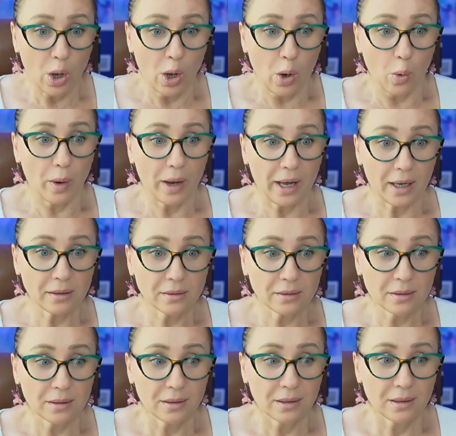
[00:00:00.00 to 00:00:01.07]

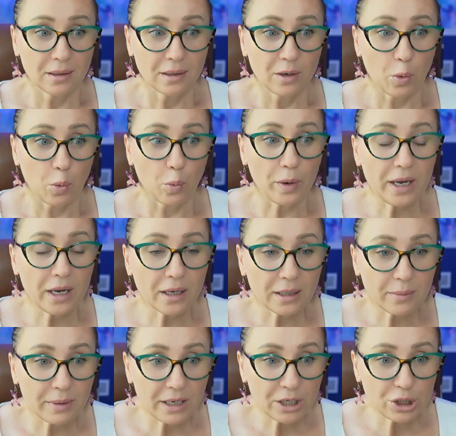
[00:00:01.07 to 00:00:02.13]
Well, we're going
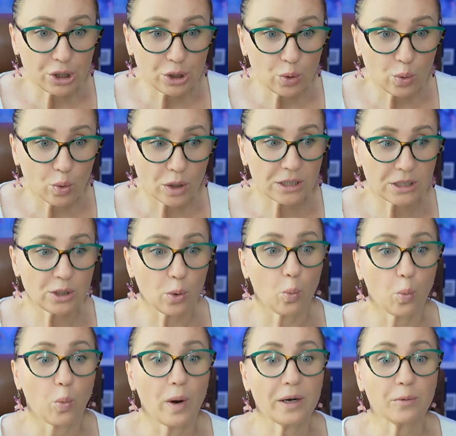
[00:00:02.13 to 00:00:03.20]
to make sure,
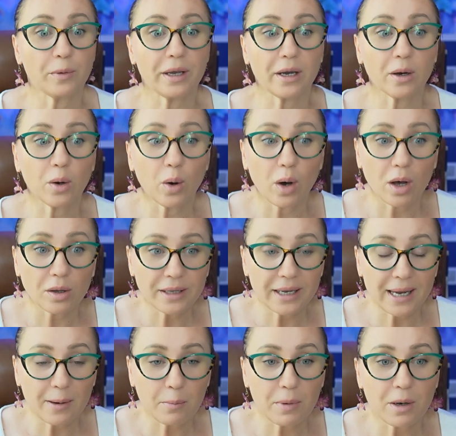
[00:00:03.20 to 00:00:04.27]
so when we call
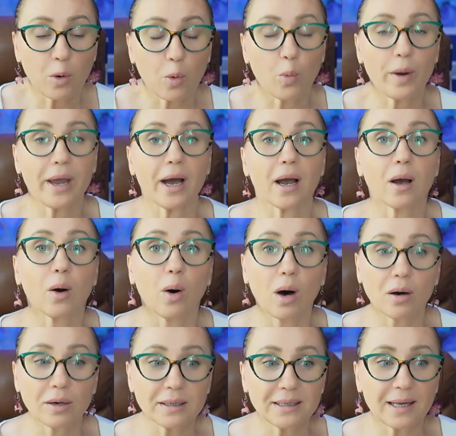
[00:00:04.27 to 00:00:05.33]
them, we are
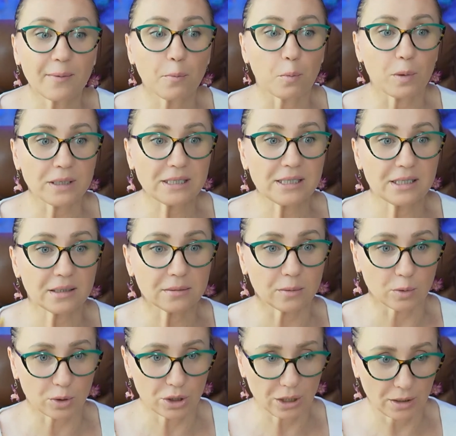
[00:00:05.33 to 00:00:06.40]
calling them with
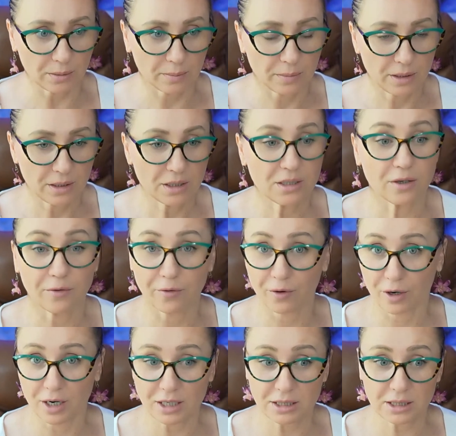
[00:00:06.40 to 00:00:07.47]
solution. So
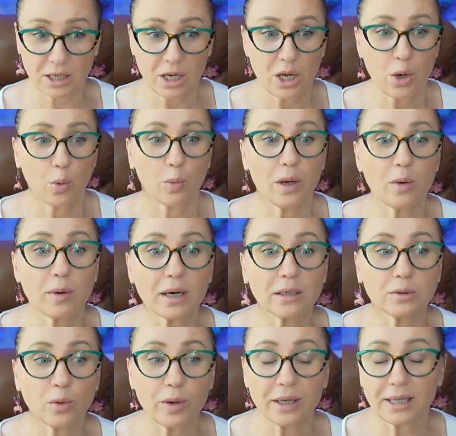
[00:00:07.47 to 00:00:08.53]
first, we were
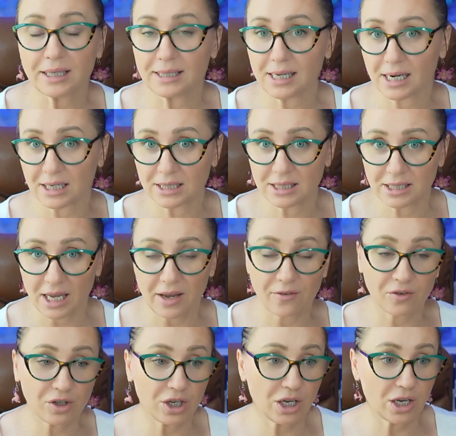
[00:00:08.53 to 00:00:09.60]
looking at their
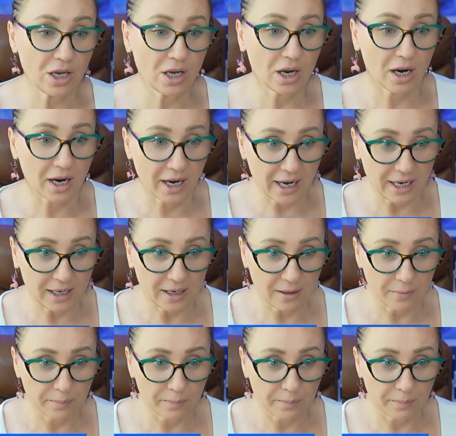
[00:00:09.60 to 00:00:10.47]
safety rating.